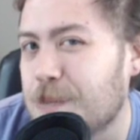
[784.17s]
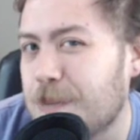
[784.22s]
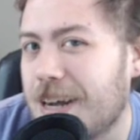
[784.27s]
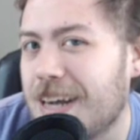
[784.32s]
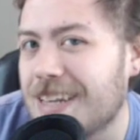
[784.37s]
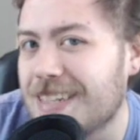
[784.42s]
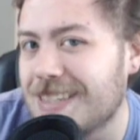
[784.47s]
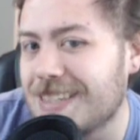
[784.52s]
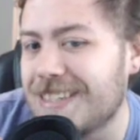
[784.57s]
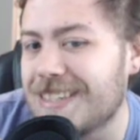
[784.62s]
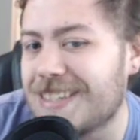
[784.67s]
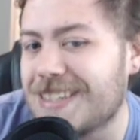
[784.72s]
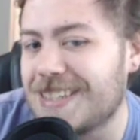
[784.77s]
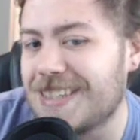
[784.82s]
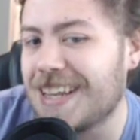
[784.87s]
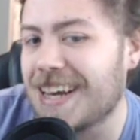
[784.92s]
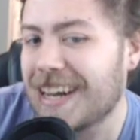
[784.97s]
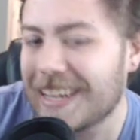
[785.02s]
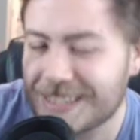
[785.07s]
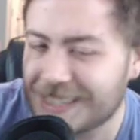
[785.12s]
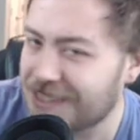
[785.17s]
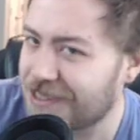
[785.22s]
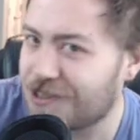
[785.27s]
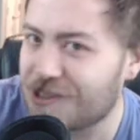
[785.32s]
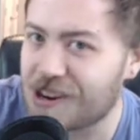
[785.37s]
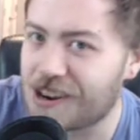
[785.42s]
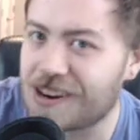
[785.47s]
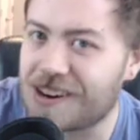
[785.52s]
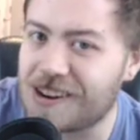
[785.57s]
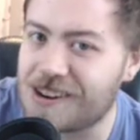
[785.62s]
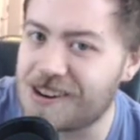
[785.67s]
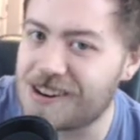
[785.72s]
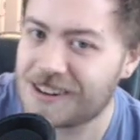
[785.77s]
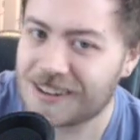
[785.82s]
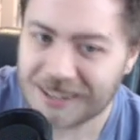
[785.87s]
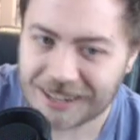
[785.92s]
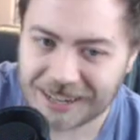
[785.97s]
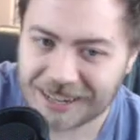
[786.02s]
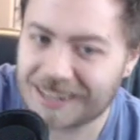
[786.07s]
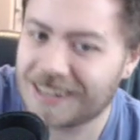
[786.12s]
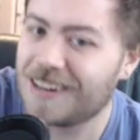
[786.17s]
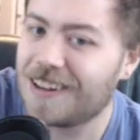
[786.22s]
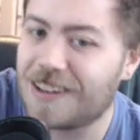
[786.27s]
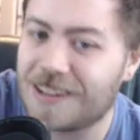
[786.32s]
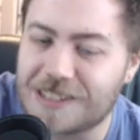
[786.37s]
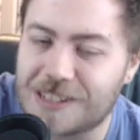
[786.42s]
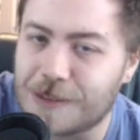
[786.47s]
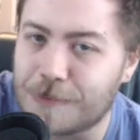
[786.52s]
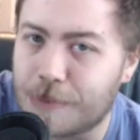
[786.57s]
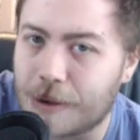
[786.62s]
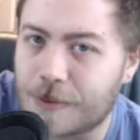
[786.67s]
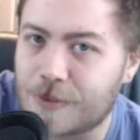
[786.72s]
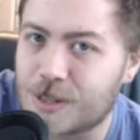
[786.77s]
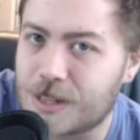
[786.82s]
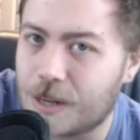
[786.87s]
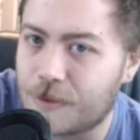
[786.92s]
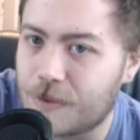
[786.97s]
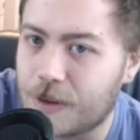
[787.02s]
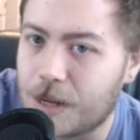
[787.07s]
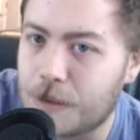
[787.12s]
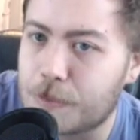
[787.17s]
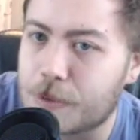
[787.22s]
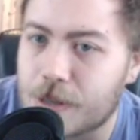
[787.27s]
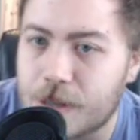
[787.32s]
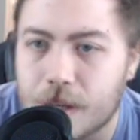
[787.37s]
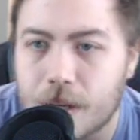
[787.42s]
boxes, not just draw a card. It can also buff stuff up.